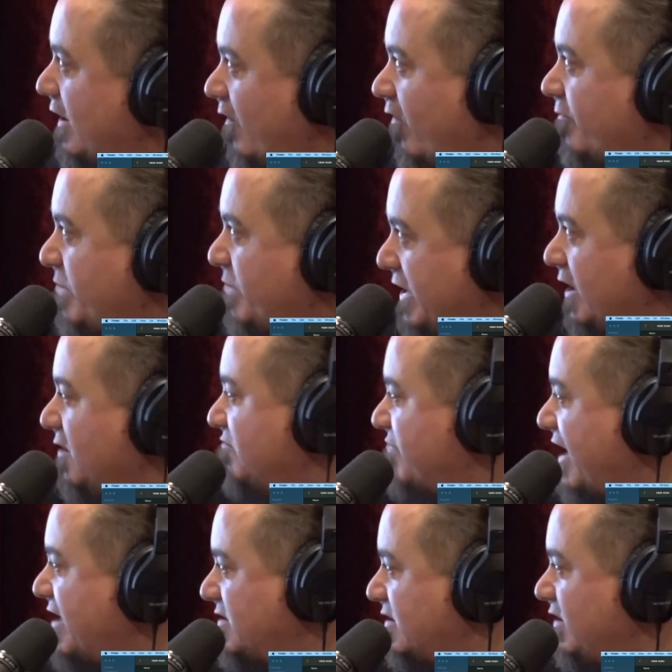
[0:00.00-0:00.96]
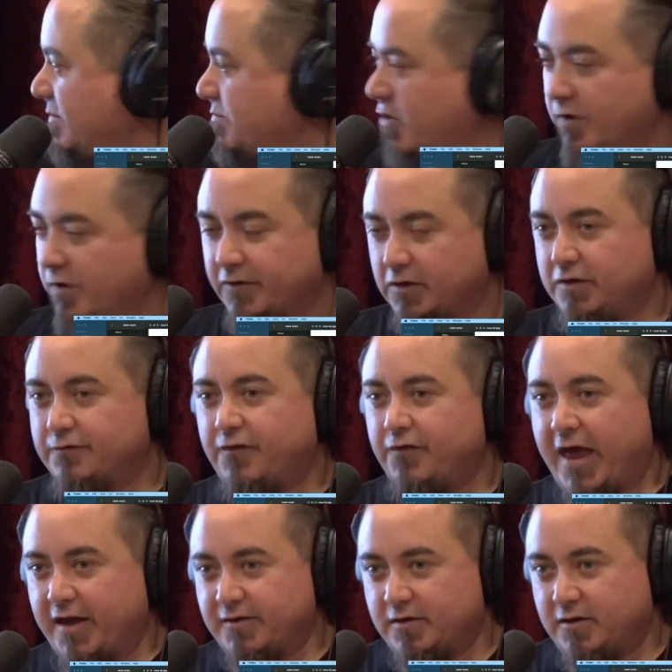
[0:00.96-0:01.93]
of being basically perfectly
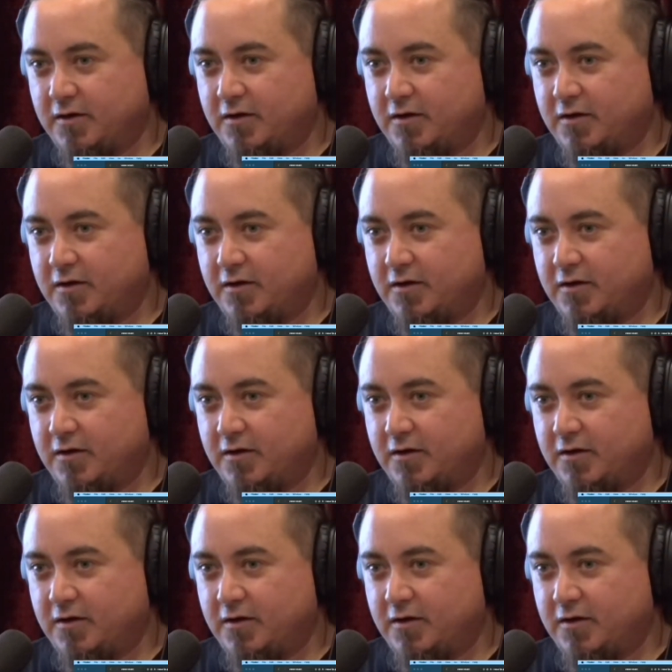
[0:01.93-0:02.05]
flat.